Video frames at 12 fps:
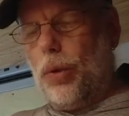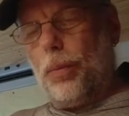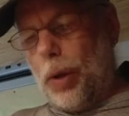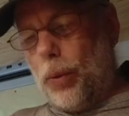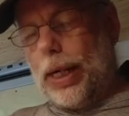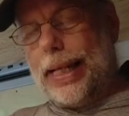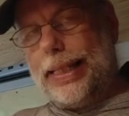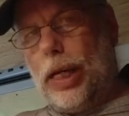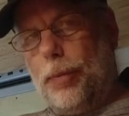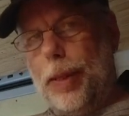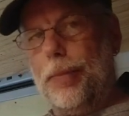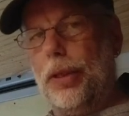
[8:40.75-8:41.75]
But what I
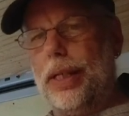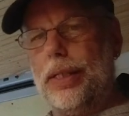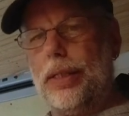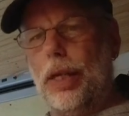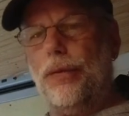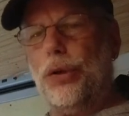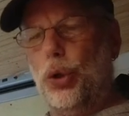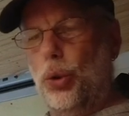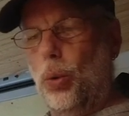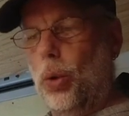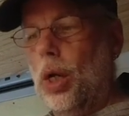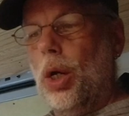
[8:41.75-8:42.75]
tell people is, if
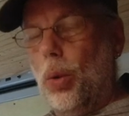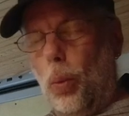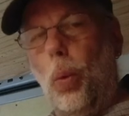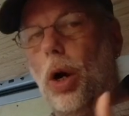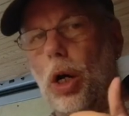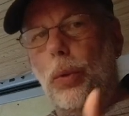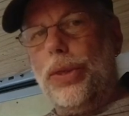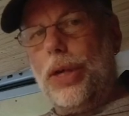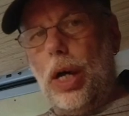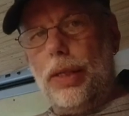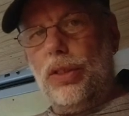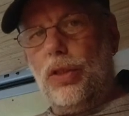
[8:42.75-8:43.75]
you work with
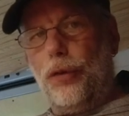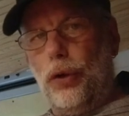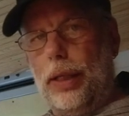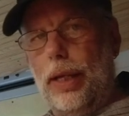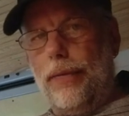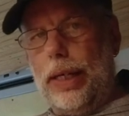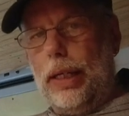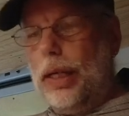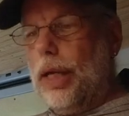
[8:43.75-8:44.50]
guns for a living,